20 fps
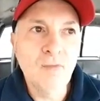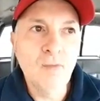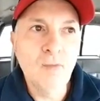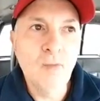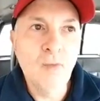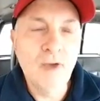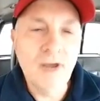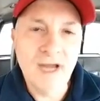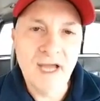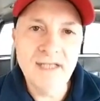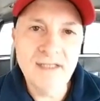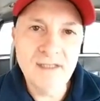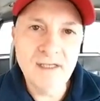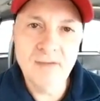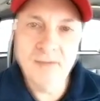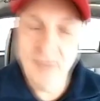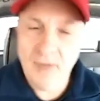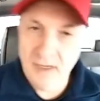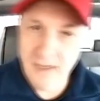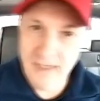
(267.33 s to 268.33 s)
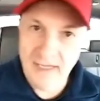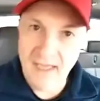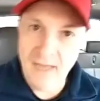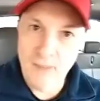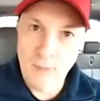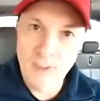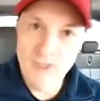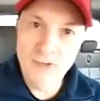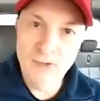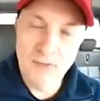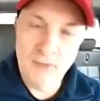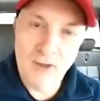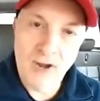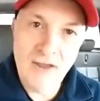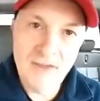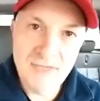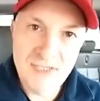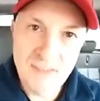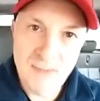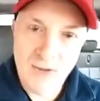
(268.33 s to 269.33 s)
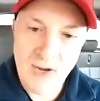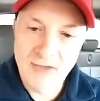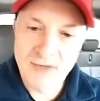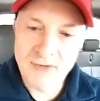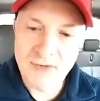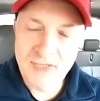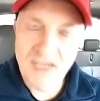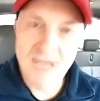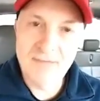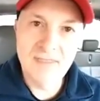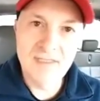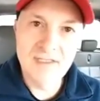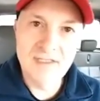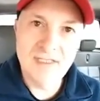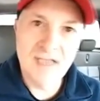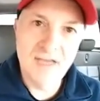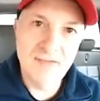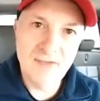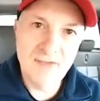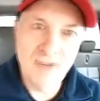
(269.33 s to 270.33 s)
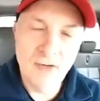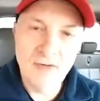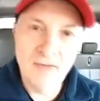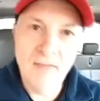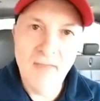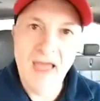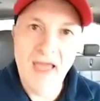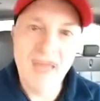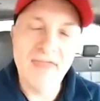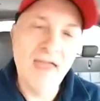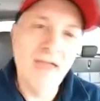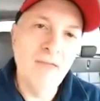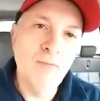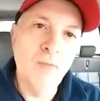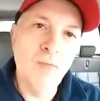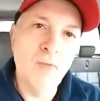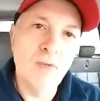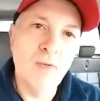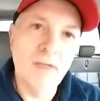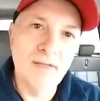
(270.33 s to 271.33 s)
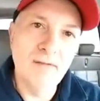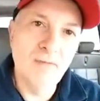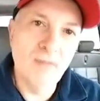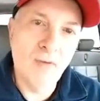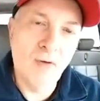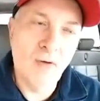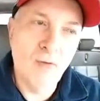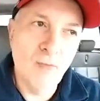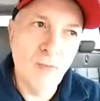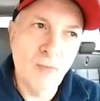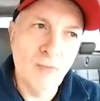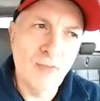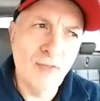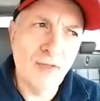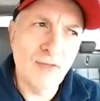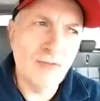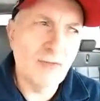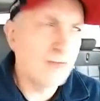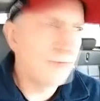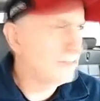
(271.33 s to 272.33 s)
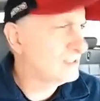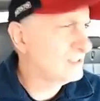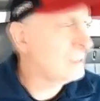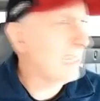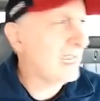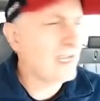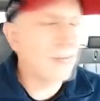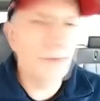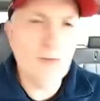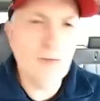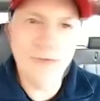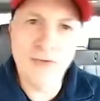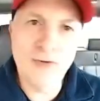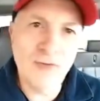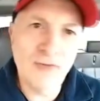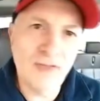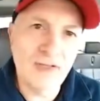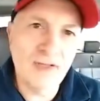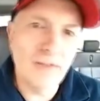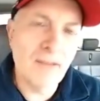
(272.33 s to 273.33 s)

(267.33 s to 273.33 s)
When I, again, went to a privacy browser, typed in South Dakota Meth, and the second or third thing